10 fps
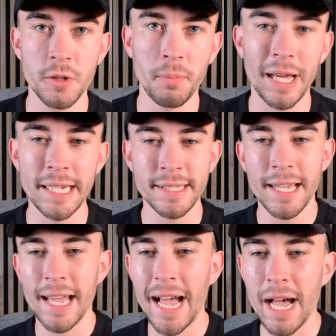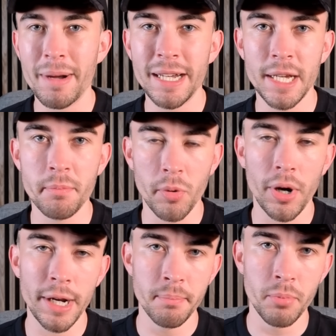players, Ahmad and
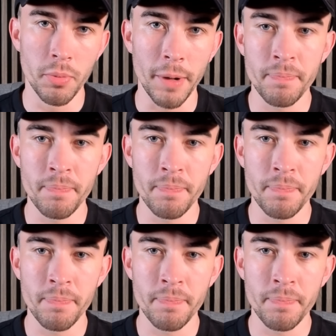Bryan Mbumo.